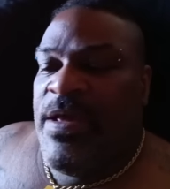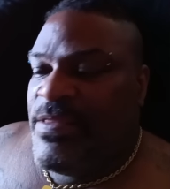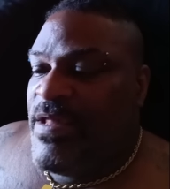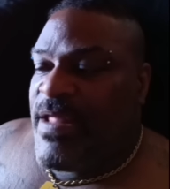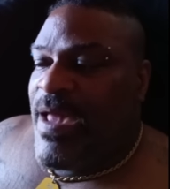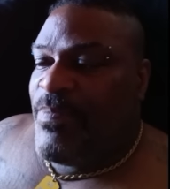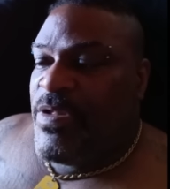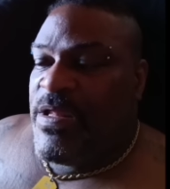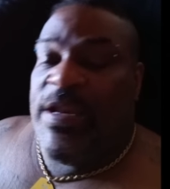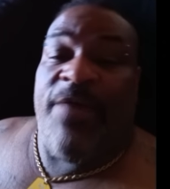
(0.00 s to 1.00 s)
this
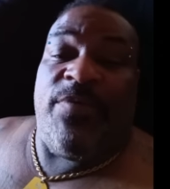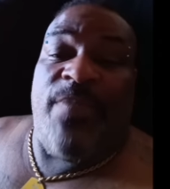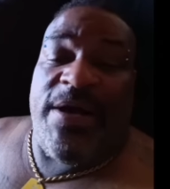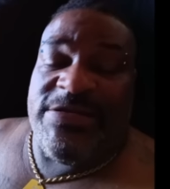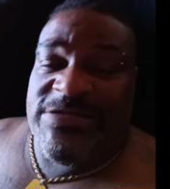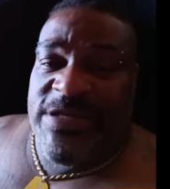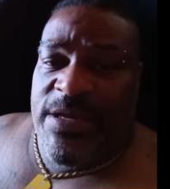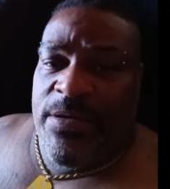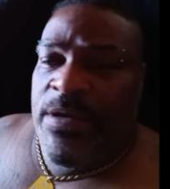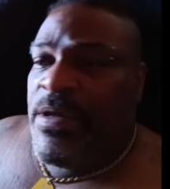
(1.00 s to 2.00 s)
happens in everybody's set